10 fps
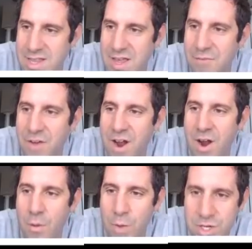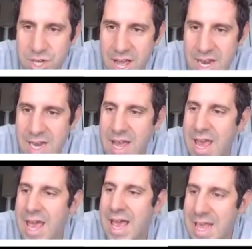like the fire originated
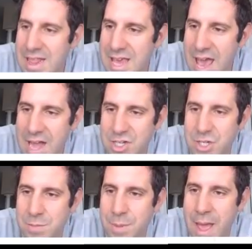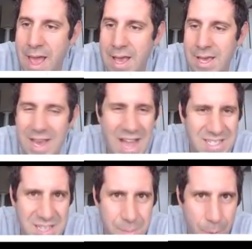in the engine bay. You
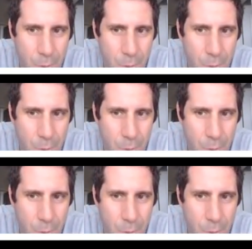guys get the